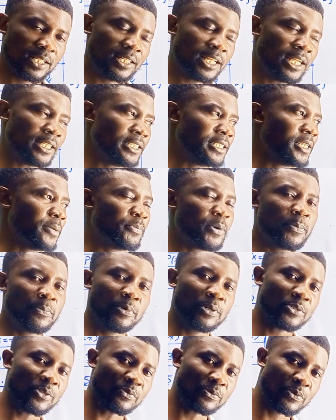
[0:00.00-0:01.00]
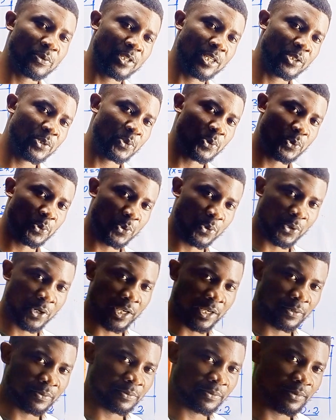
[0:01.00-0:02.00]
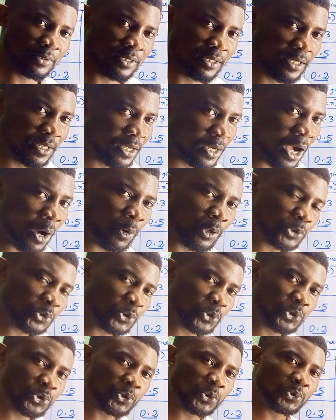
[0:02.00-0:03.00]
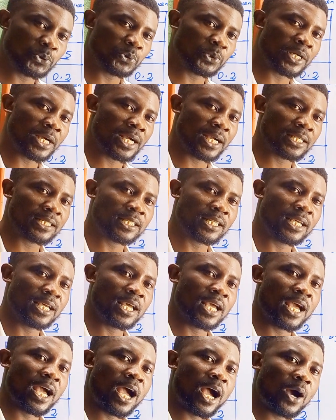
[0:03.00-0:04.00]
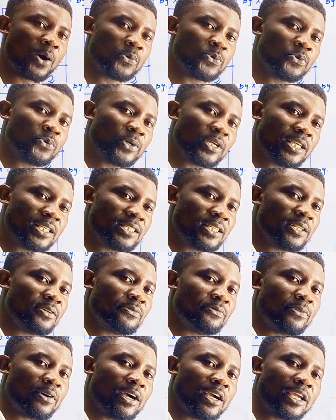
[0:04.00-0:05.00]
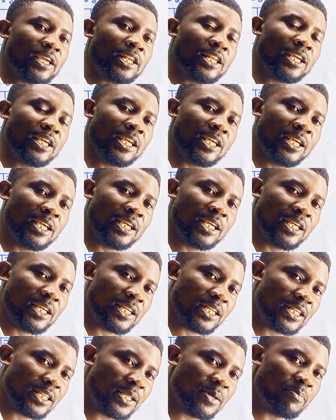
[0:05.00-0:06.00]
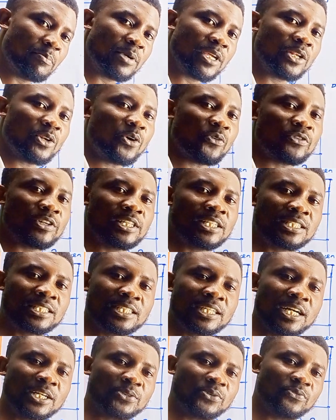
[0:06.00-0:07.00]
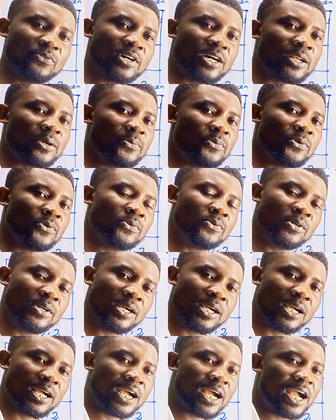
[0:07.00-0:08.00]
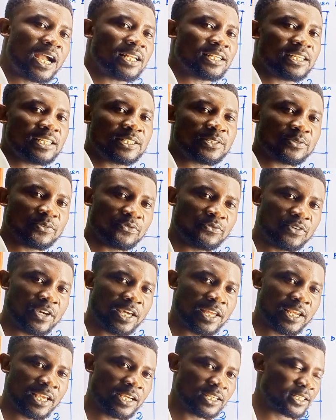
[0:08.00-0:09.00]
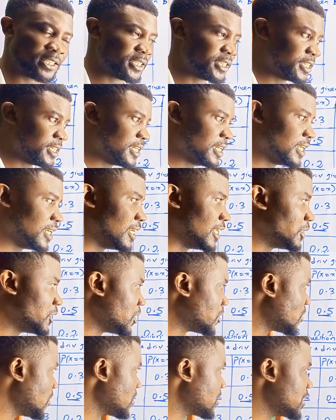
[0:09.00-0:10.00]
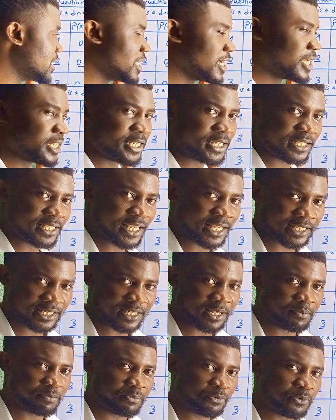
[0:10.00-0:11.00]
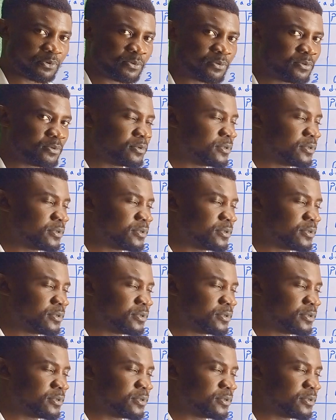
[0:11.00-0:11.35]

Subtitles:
That is the purpose of today's tutorial. I want to show you guys how you easily find the mean of a discrete random variable and its variance. Let us consider this example.